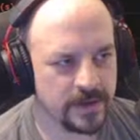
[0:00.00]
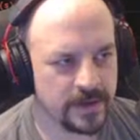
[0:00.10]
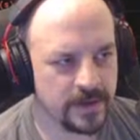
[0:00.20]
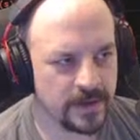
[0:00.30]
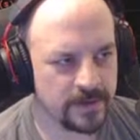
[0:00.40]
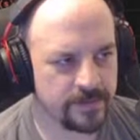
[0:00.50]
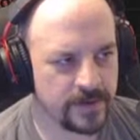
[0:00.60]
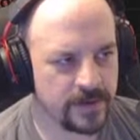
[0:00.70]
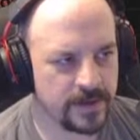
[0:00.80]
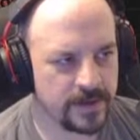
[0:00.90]
And I
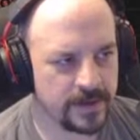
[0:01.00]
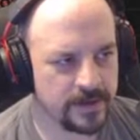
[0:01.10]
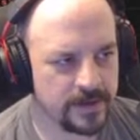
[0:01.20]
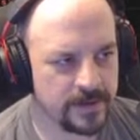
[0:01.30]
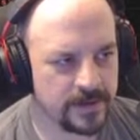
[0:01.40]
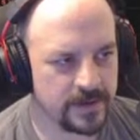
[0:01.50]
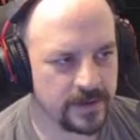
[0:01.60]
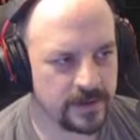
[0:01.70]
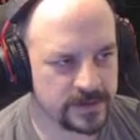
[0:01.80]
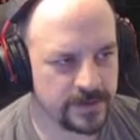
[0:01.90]
feel like, you
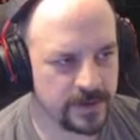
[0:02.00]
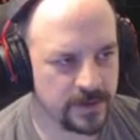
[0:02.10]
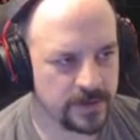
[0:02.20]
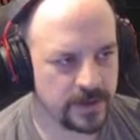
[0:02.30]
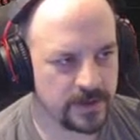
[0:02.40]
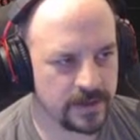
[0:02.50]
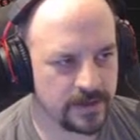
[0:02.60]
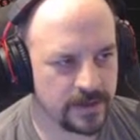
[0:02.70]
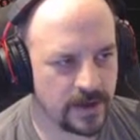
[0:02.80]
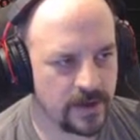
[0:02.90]
know, just by looking,
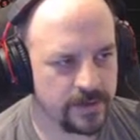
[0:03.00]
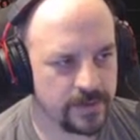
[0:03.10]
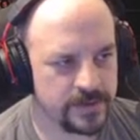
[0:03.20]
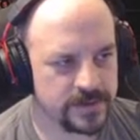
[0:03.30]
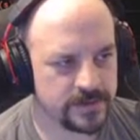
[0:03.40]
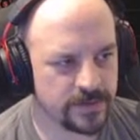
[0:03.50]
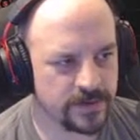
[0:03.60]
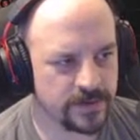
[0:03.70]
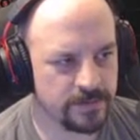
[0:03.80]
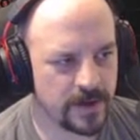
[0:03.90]
like all the ones for
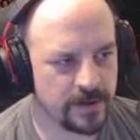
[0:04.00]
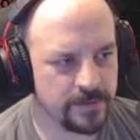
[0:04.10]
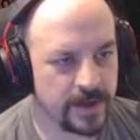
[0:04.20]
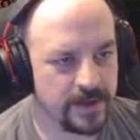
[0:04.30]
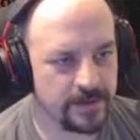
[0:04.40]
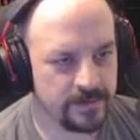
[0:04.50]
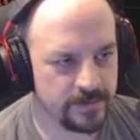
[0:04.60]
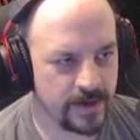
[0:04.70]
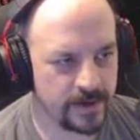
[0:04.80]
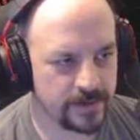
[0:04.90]
my main
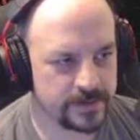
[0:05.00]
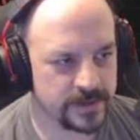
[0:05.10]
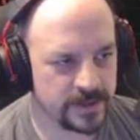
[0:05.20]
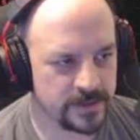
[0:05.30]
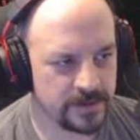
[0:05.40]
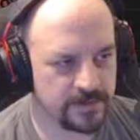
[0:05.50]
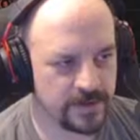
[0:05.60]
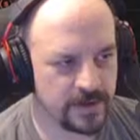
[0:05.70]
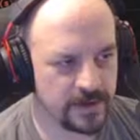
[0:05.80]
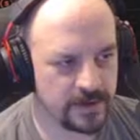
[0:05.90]
model seem to be
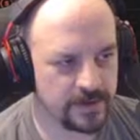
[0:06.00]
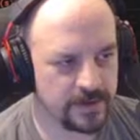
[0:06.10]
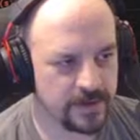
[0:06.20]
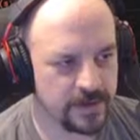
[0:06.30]
fine.